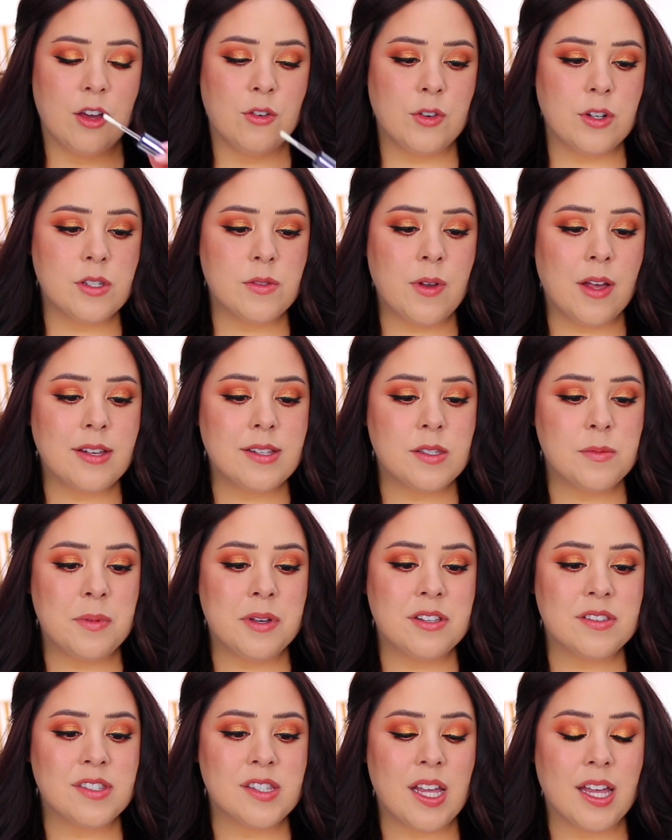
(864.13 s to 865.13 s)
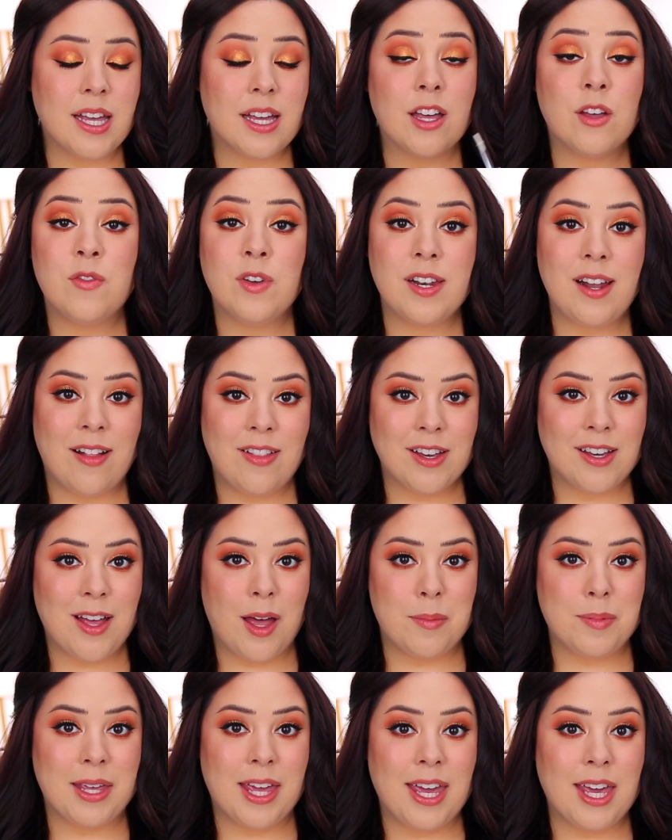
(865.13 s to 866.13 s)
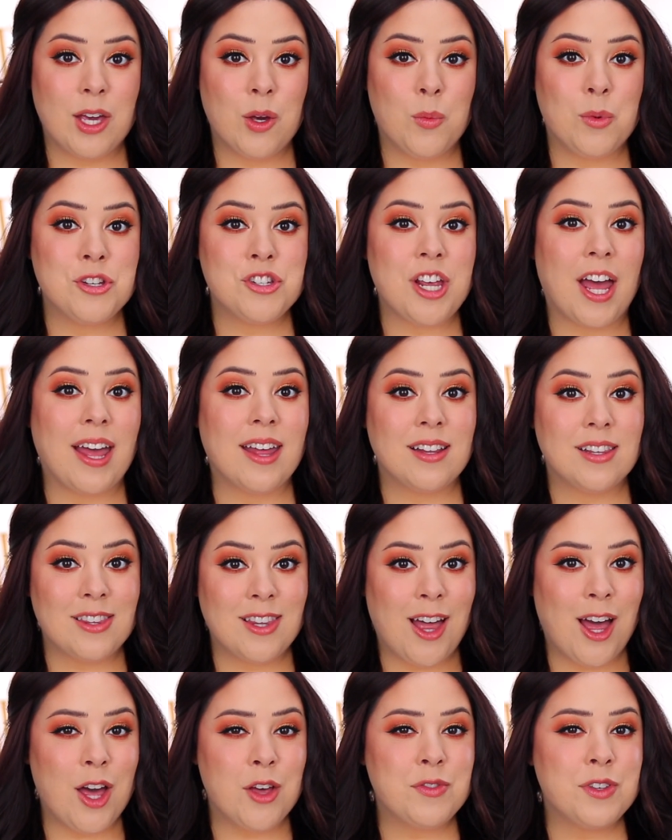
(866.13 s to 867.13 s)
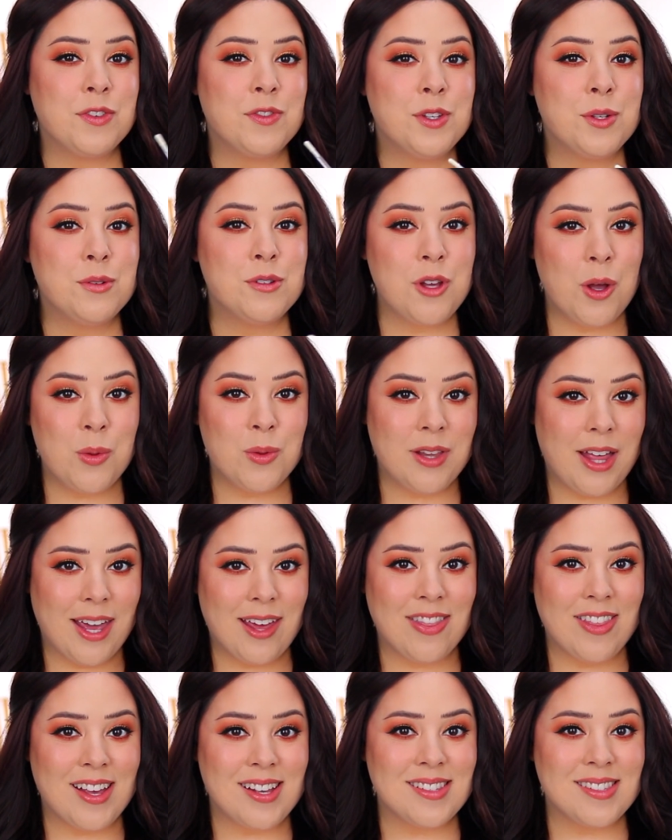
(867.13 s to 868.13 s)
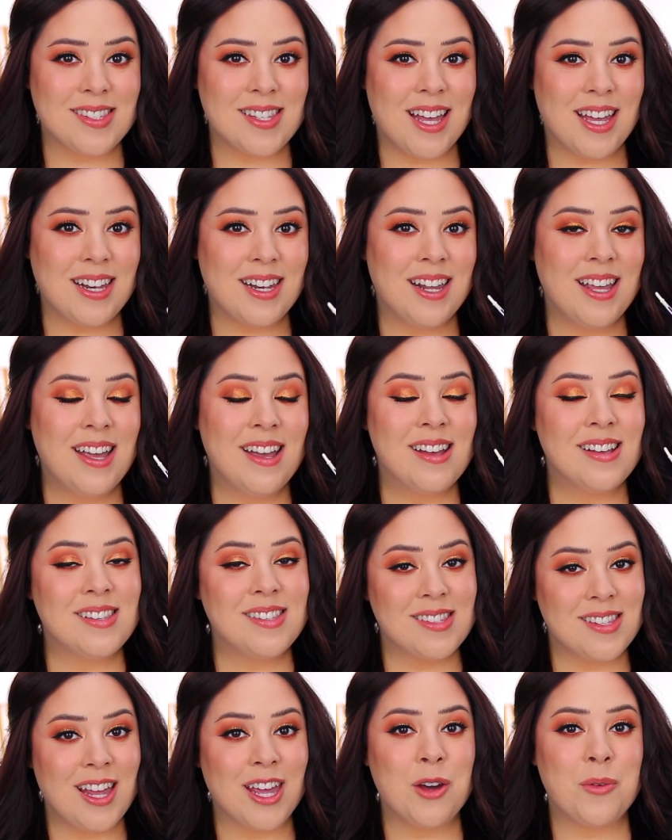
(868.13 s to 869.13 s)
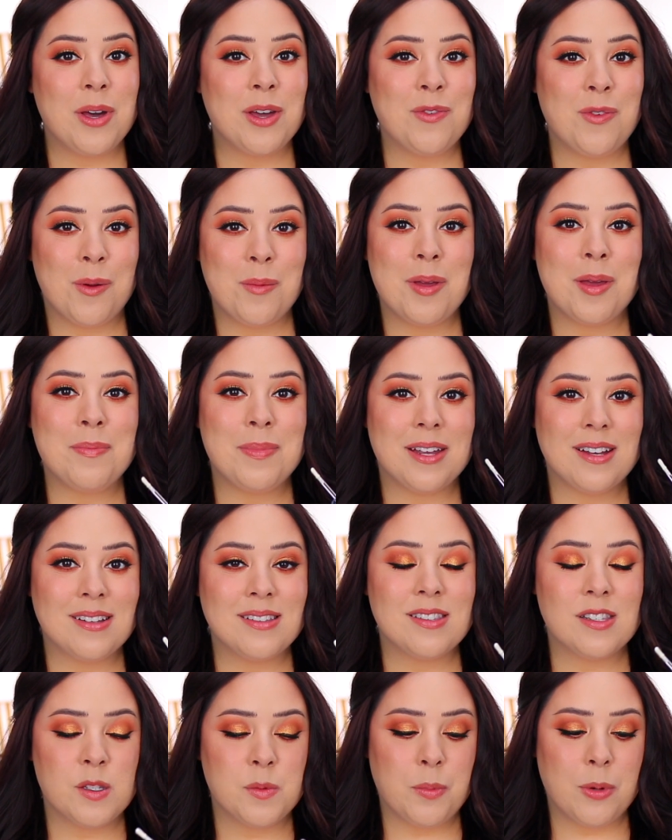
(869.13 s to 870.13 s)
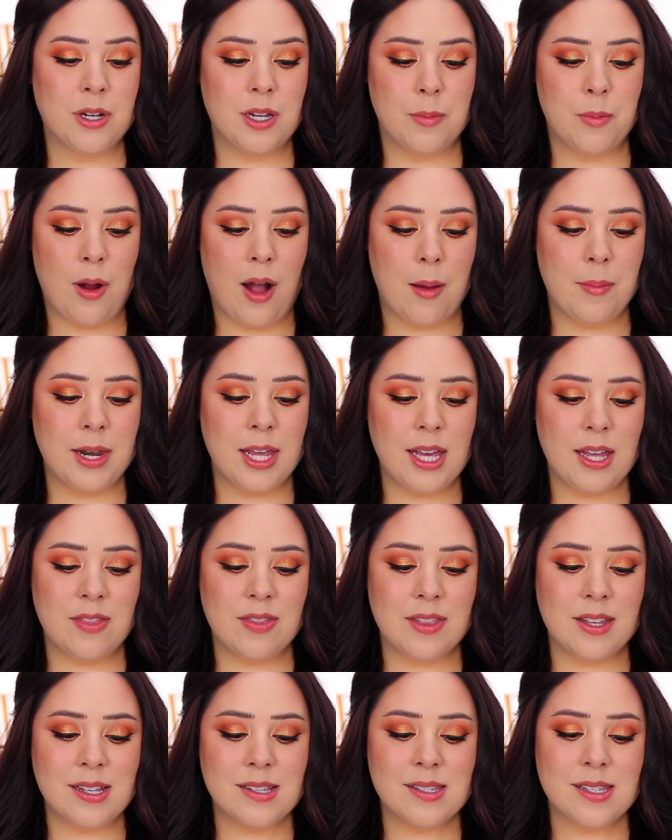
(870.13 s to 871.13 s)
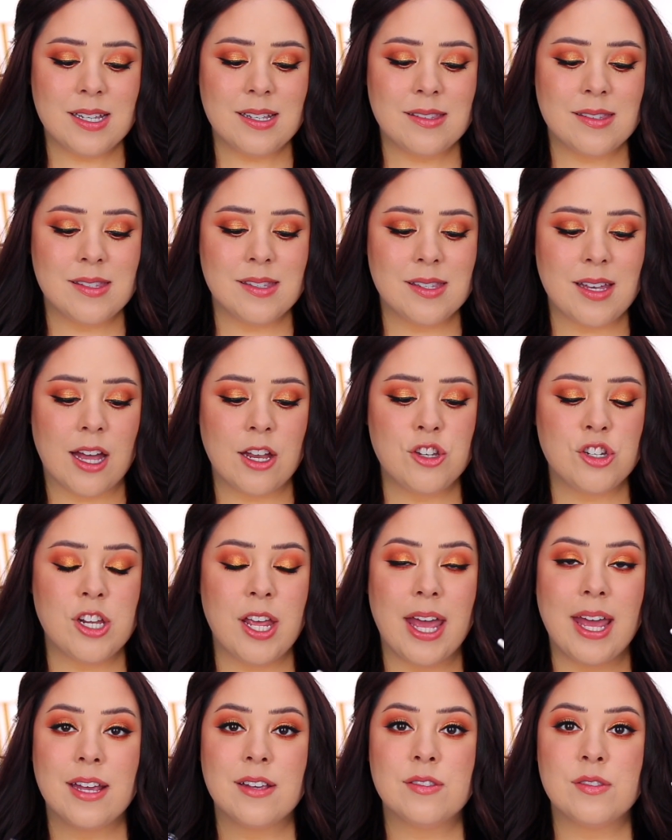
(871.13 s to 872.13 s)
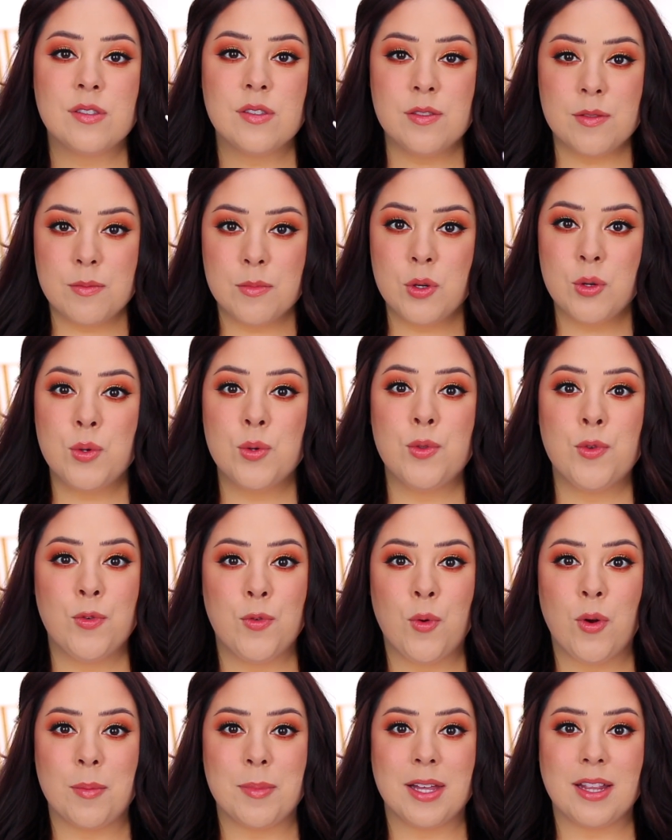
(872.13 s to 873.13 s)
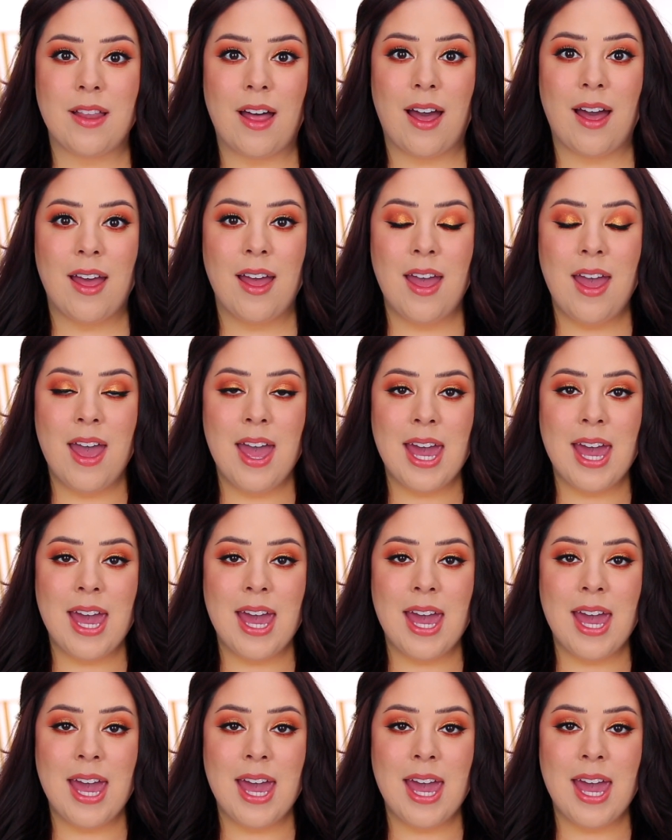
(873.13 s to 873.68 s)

First of all, it smells like a vanilla cupcake, which I love. If you don't like that scent, stay away from it because it's pretty prominent. This is such a smooth formula.